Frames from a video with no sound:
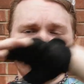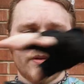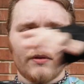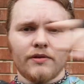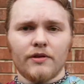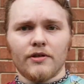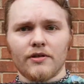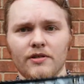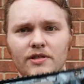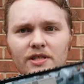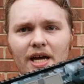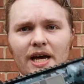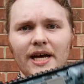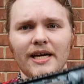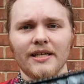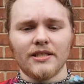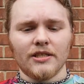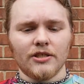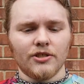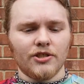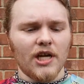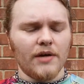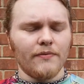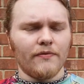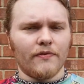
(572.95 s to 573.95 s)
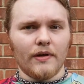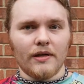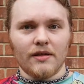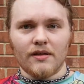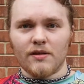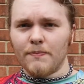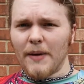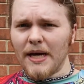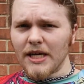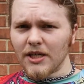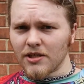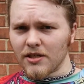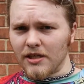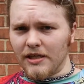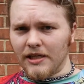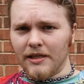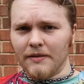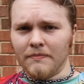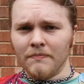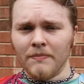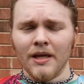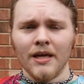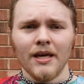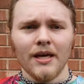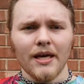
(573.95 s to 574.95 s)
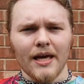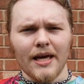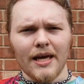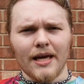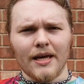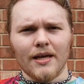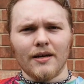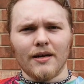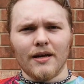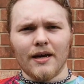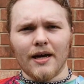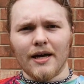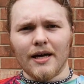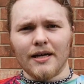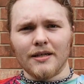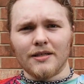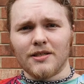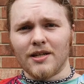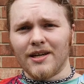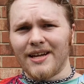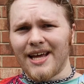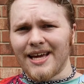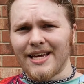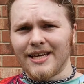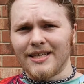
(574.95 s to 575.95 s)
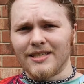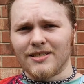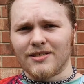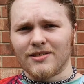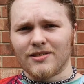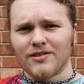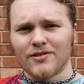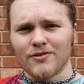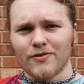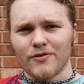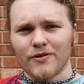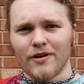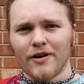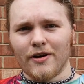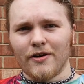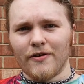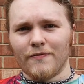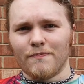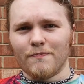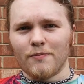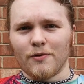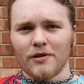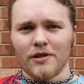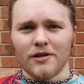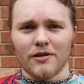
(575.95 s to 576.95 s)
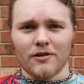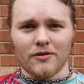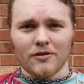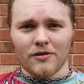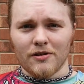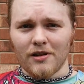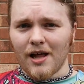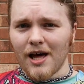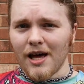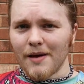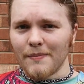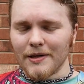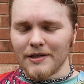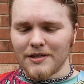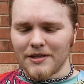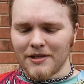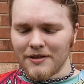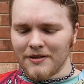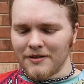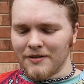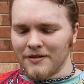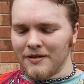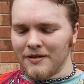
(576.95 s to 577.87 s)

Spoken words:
the size and shape of it, especially in today's sort of political climate,